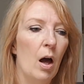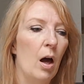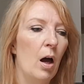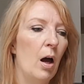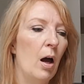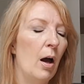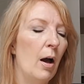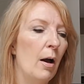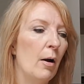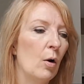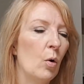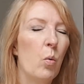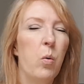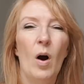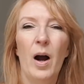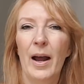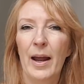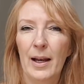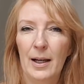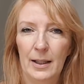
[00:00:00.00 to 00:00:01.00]
uh,
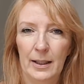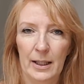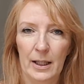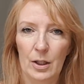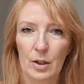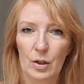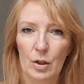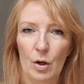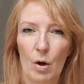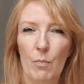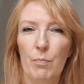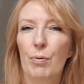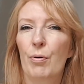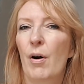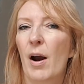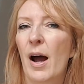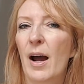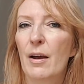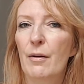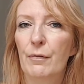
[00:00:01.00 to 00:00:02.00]
quietly, you know,
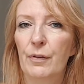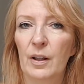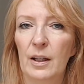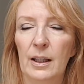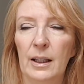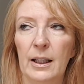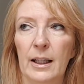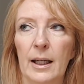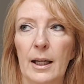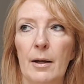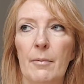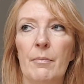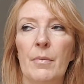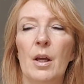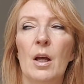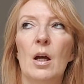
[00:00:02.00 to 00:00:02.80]
privately,